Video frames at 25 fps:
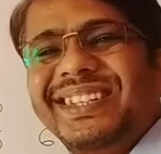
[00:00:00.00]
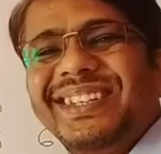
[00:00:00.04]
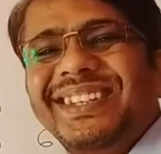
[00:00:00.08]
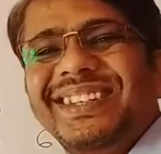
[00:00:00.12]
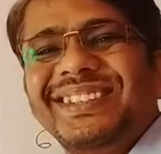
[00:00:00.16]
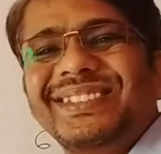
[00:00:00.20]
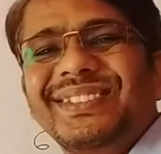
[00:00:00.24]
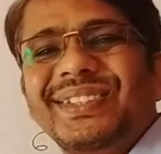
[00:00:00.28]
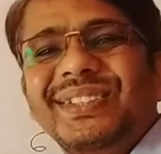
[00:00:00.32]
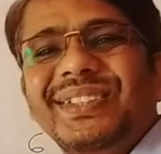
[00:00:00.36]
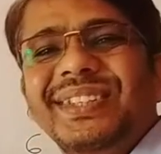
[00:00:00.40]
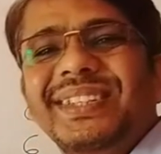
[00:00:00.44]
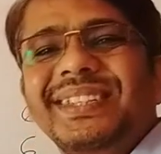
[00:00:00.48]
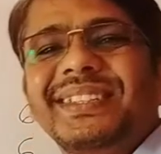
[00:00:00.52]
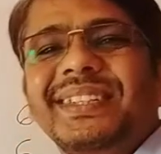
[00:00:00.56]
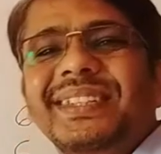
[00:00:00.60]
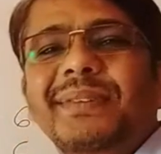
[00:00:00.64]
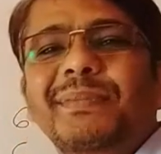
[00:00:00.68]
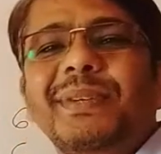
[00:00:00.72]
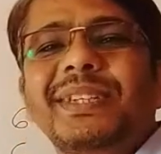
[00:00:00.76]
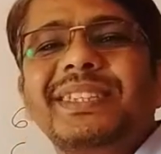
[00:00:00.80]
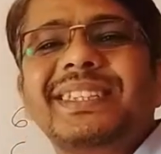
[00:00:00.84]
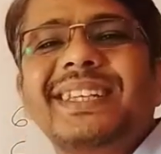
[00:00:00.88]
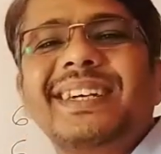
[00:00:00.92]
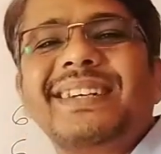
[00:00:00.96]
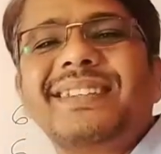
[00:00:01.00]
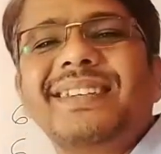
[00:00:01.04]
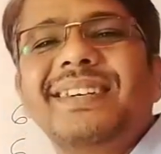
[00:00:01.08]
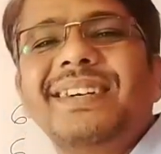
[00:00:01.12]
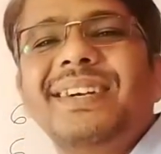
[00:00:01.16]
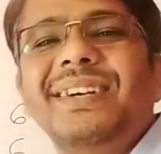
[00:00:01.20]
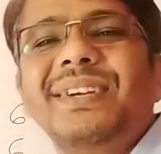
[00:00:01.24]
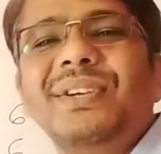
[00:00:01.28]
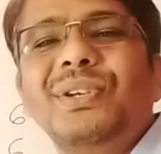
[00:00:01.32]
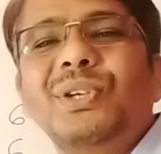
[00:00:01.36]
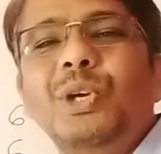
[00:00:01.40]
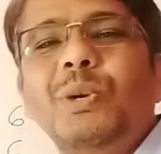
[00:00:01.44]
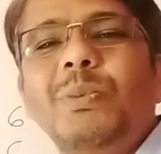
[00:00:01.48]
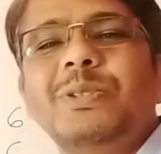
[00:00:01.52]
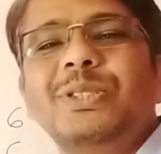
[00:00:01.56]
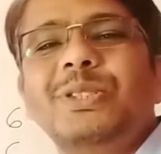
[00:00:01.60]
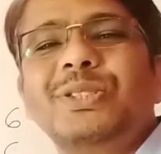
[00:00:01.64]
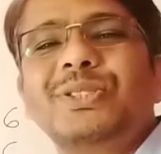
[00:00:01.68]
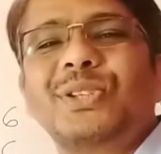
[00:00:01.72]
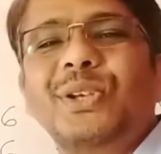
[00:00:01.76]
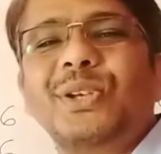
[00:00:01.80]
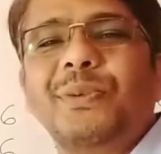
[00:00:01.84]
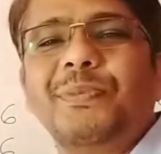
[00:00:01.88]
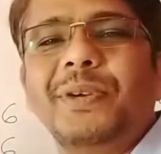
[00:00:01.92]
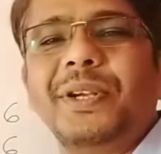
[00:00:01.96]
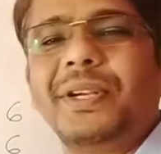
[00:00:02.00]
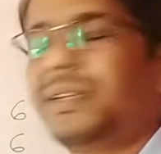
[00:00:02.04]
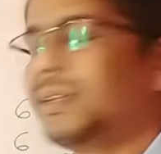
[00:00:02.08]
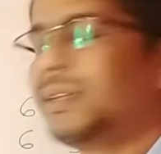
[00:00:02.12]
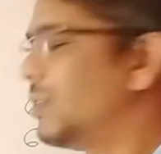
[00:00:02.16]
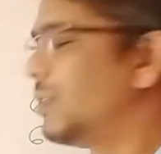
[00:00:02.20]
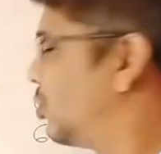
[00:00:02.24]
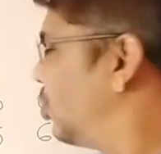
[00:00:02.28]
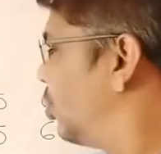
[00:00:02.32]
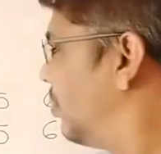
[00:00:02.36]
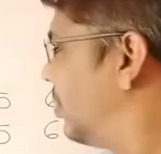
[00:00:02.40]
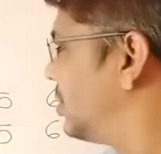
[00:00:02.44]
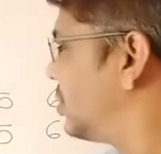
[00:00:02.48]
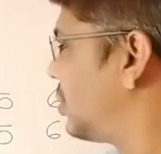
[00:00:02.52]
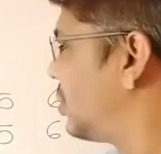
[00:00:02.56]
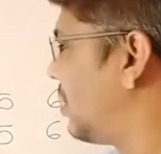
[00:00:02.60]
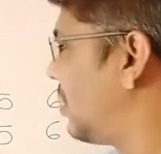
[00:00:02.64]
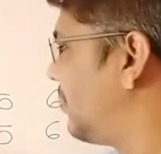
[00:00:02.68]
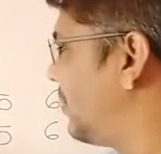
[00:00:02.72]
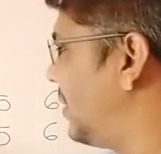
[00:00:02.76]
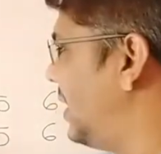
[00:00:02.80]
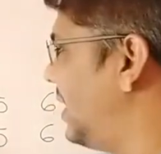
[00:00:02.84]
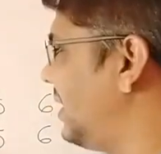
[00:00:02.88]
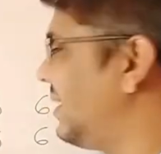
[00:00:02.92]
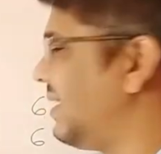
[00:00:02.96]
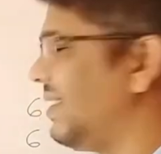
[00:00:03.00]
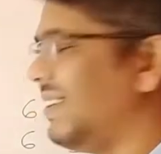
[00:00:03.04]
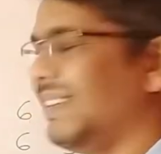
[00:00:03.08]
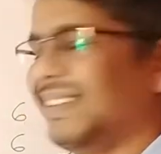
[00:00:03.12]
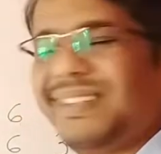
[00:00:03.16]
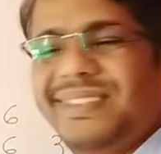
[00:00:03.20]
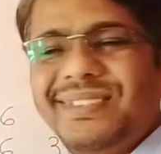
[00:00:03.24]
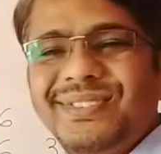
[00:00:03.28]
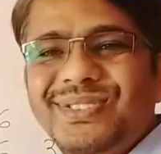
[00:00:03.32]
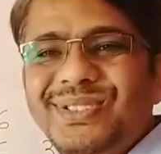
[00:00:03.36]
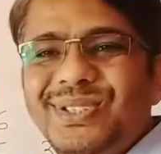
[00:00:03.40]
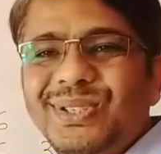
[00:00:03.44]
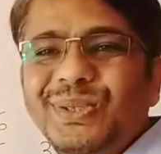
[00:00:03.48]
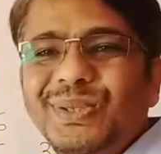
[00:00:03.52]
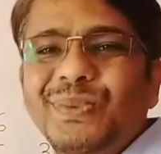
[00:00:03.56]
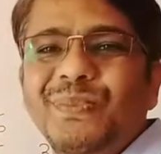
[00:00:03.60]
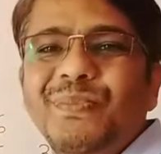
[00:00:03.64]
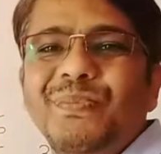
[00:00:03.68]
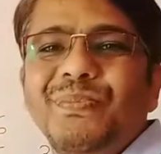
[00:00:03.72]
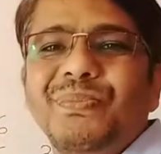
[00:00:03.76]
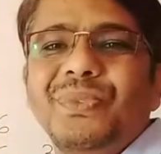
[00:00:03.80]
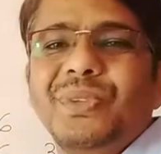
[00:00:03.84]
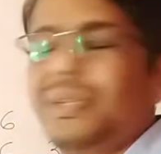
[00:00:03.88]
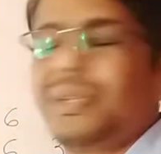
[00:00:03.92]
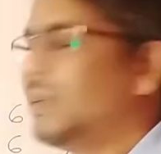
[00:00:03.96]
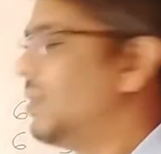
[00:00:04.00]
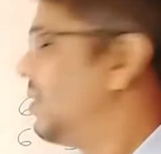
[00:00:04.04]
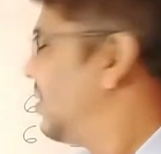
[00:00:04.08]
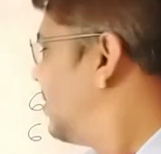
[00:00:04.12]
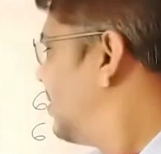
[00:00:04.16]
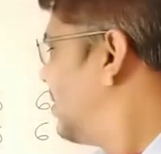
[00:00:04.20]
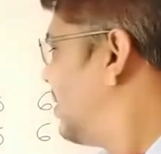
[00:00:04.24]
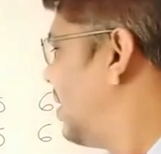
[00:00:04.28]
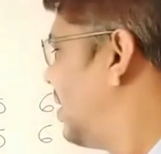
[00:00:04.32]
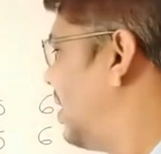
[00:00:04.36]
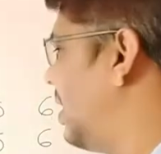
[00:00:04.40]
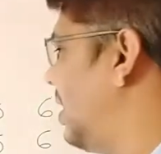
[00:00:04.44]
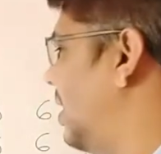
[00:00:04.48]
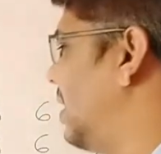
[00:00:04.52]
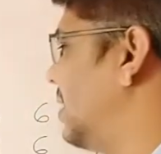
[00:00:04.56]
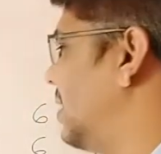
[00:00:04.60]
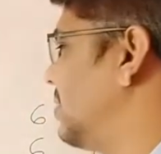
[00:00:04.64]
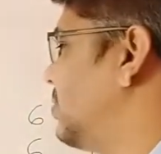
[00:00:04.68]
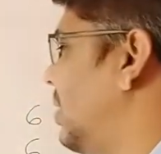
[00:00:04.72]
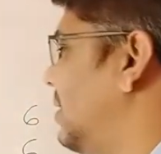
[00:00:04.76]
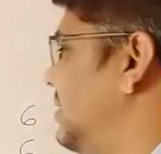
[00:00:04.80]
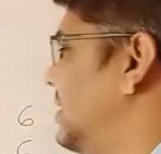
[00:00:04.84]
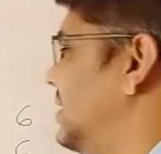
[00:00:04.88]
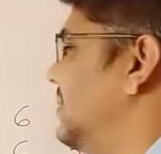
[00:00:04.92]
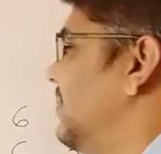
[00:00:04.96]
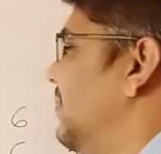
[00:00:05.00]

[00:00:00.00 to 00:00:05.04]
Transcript: these are the cubes. So these numbers are the cube roots of it. Cube root of 8, 2.